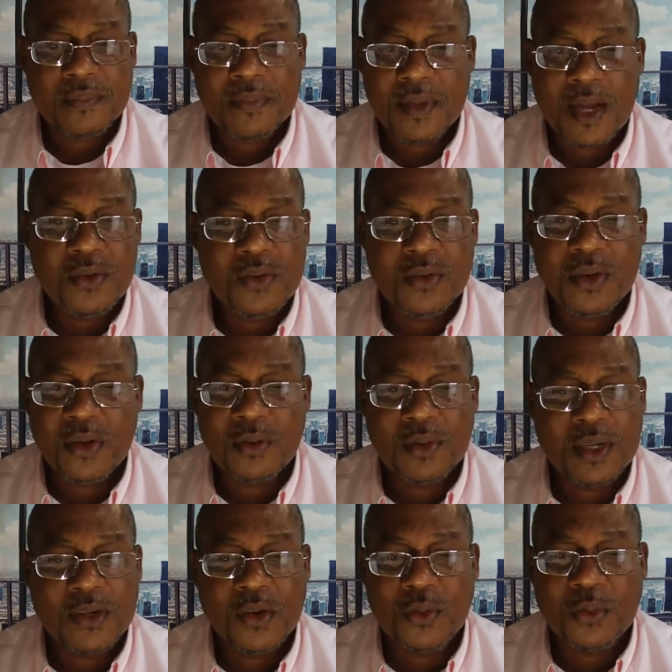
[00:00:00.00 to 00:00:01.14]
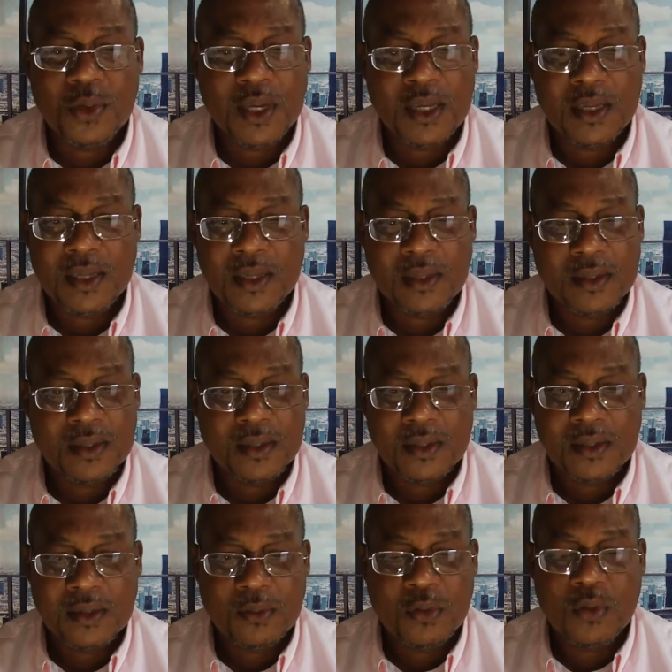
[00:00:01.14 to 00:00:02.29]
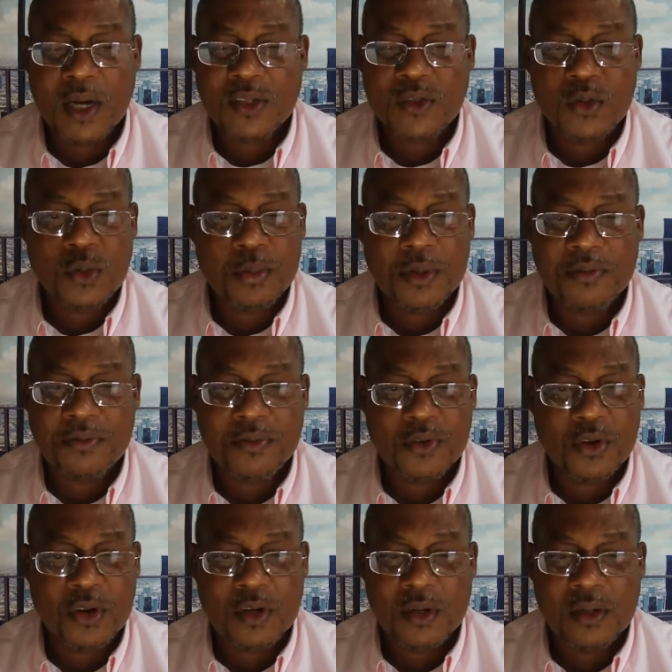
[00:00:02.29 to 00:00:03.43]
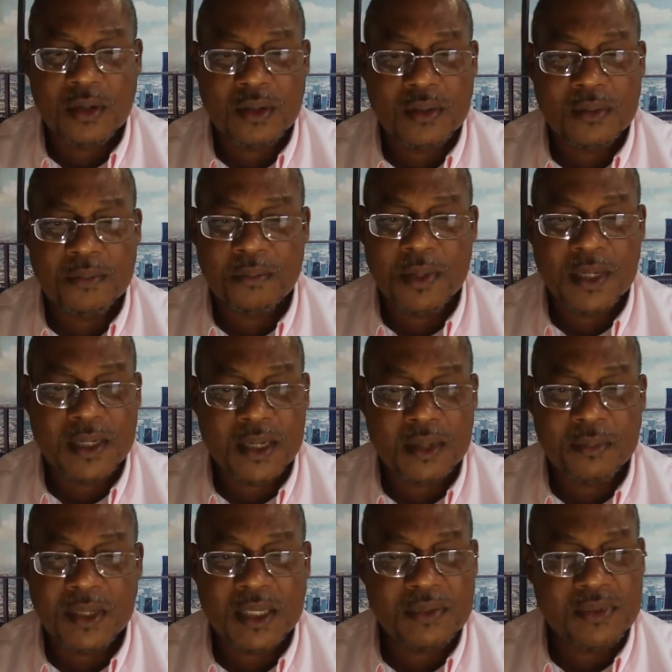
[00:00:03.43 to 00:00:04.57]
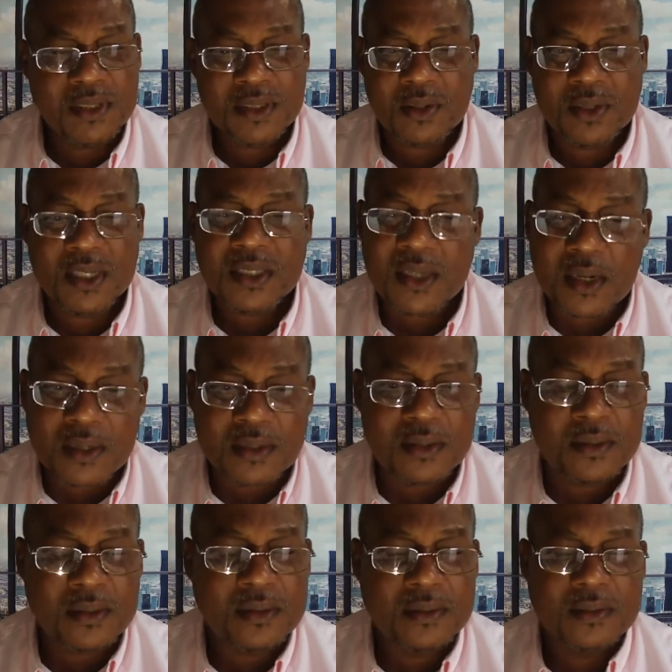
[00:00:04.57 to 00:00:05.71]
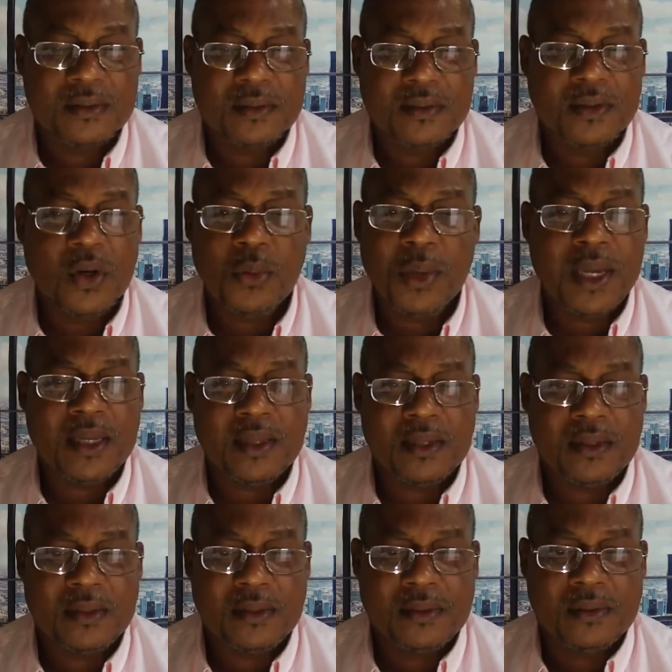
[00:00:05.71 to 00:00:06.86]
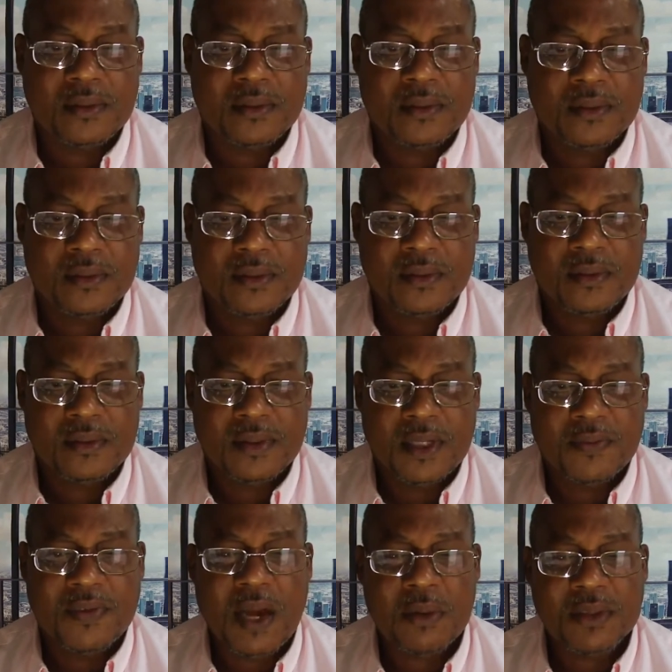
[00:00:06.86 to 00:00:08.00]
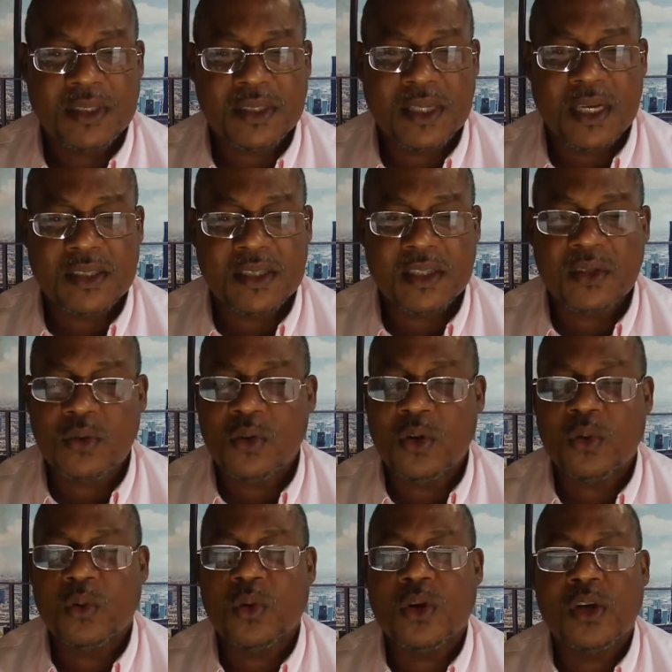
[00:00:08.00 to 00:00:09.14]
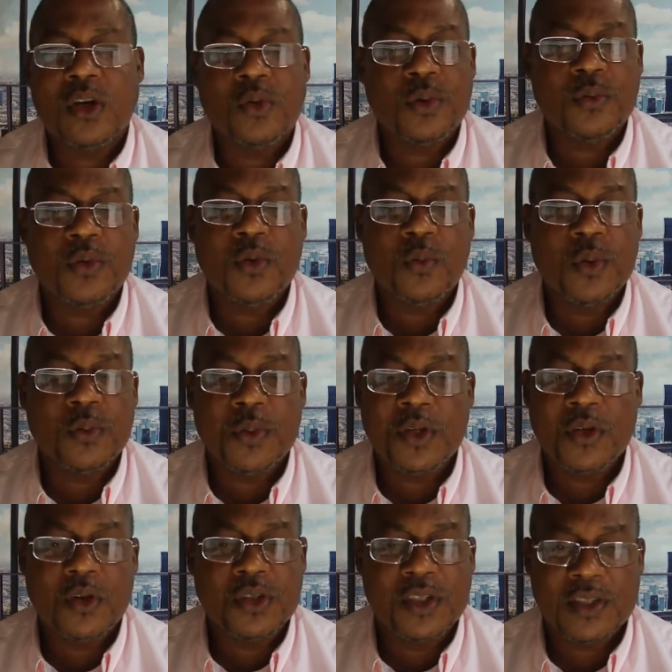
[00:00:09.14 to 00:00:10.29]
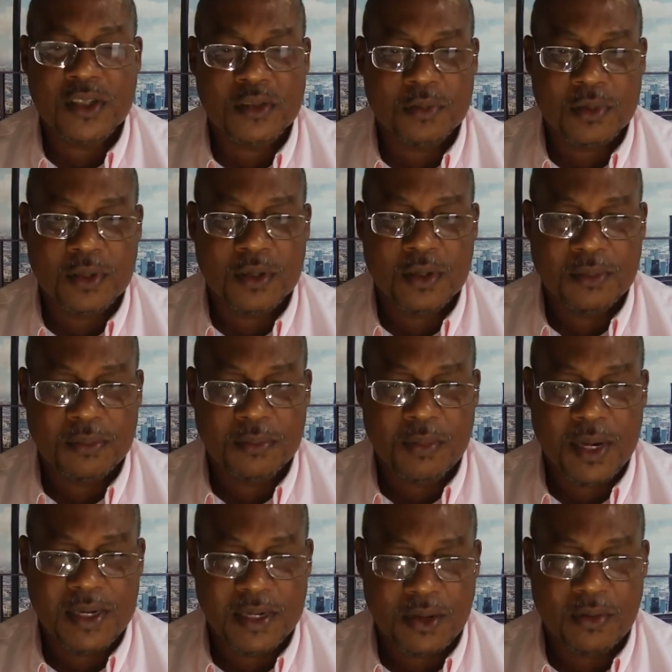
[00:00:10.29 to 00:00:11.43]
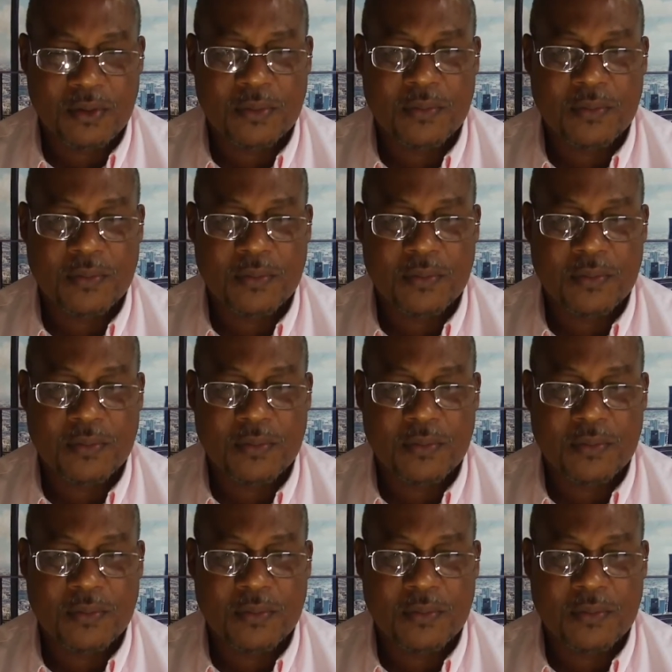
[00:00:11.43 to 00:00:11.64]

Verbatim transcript: Now you know, ain't no way you got 2.4 billion believers on this earth. No way. If that was the case, this whole world would, would, would know Jesus by now.